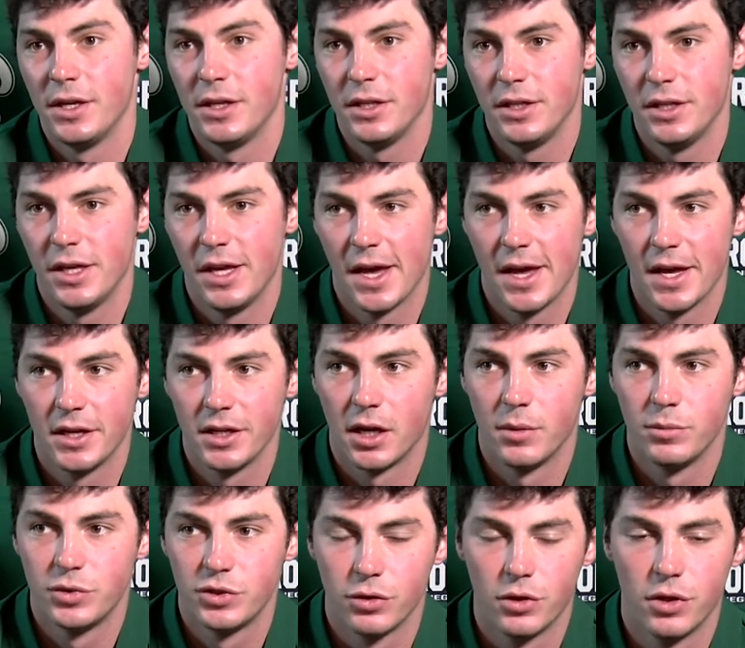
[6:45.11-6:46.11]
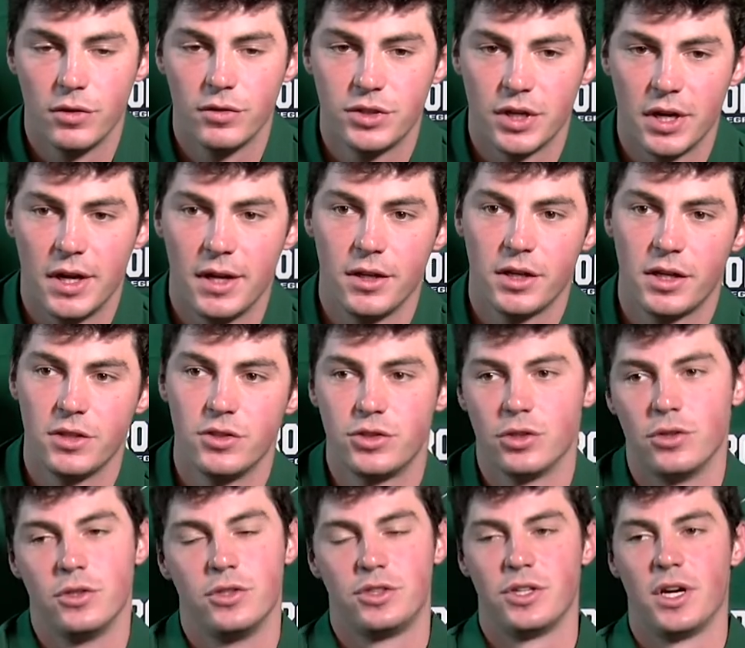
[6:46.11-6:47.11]
yeah, I'm sort of trying to
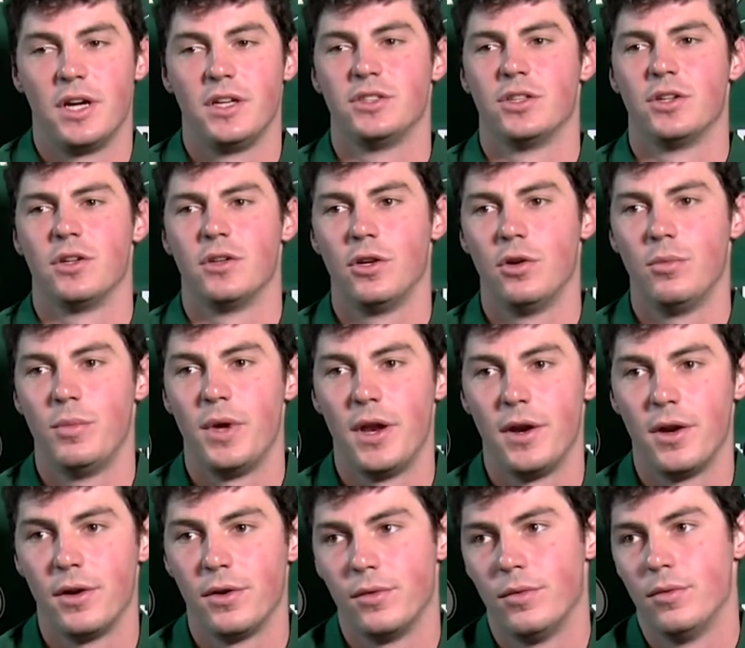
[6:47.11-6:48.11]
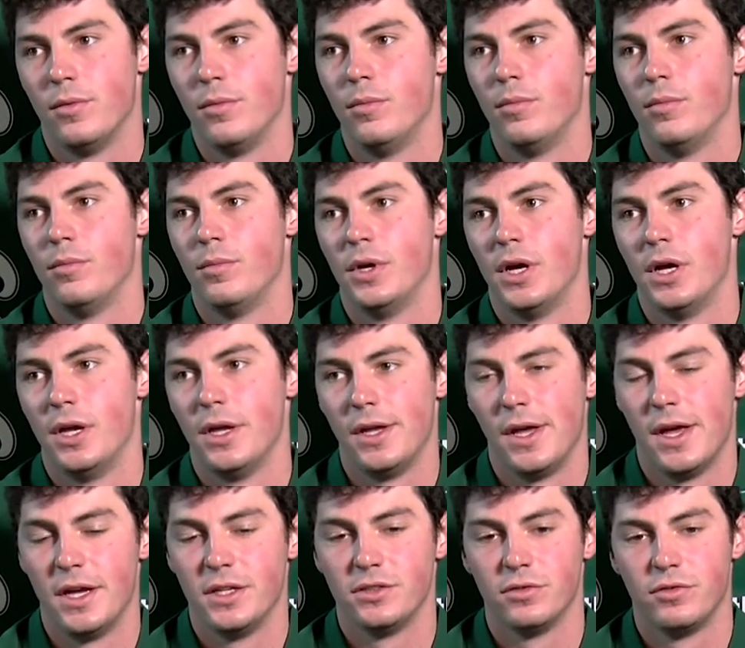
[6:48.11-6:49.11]
control the strike zone a little better, but
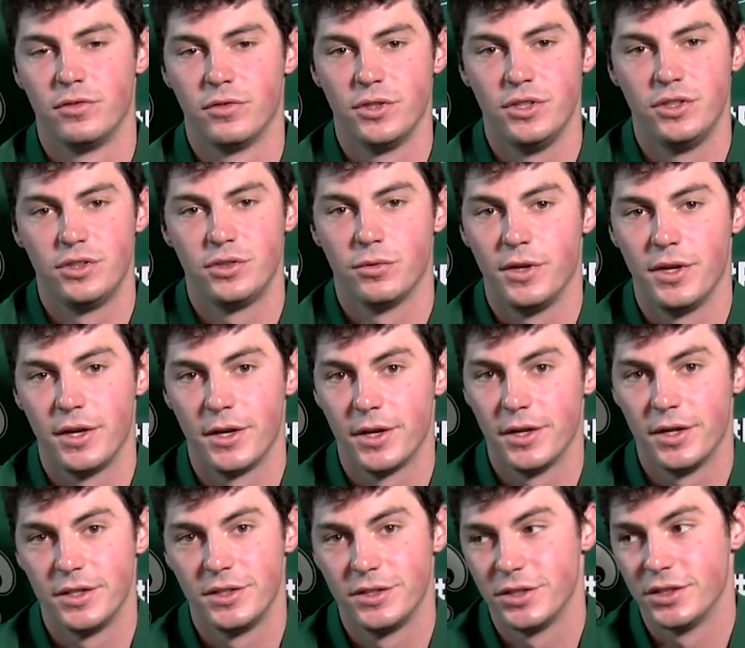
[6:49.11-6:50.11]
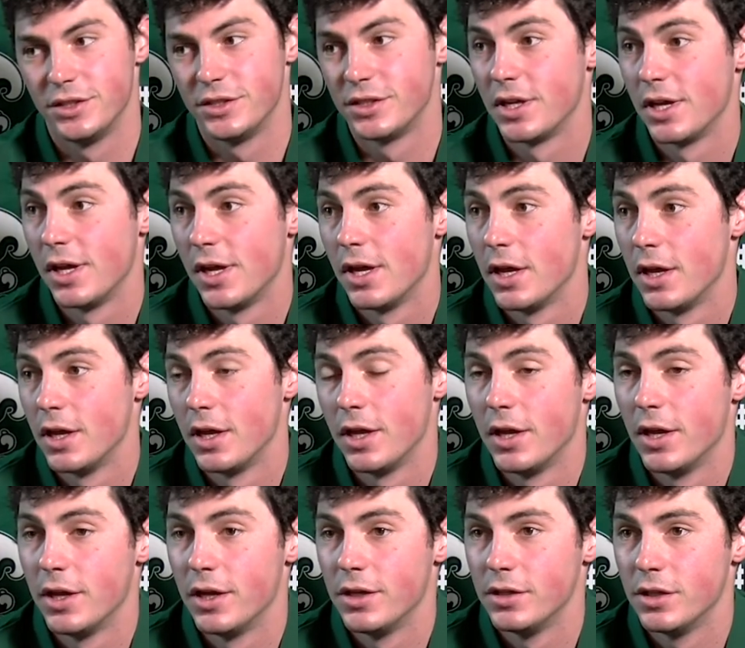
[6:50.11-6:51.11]
as a free swinger, it's just
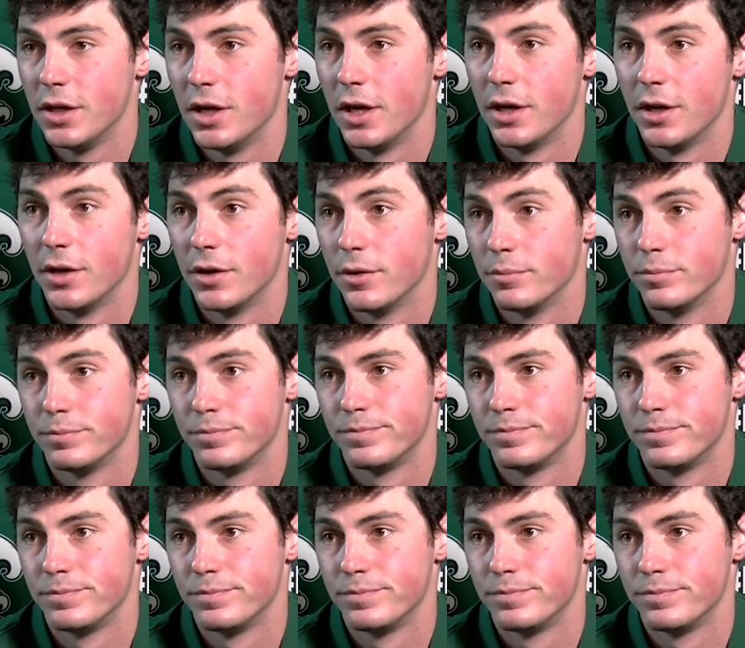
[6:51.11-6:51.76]
I